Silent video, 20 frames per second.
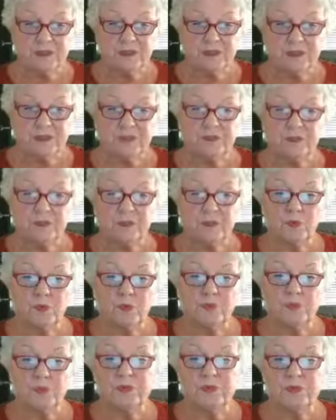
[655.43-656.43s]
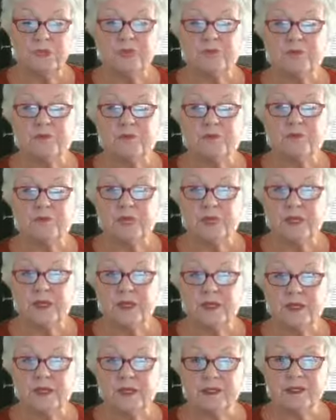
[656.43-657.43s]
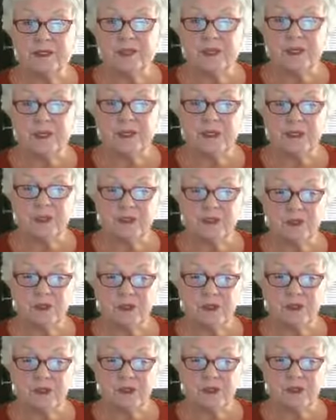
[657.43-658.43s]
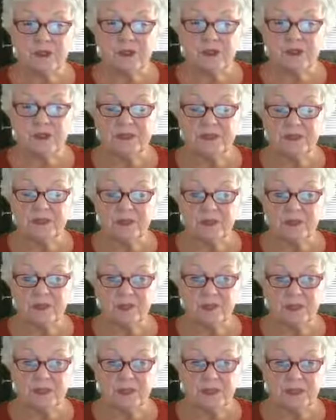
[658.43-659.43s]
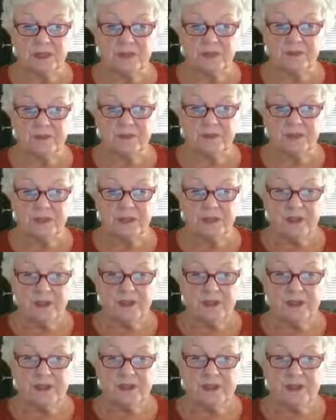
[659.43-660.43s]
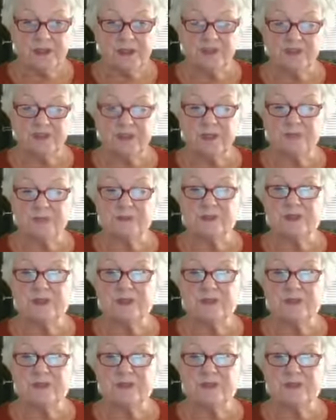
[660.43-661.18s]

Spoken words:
to form in the brain, and it's called Huntington protein. The symptoms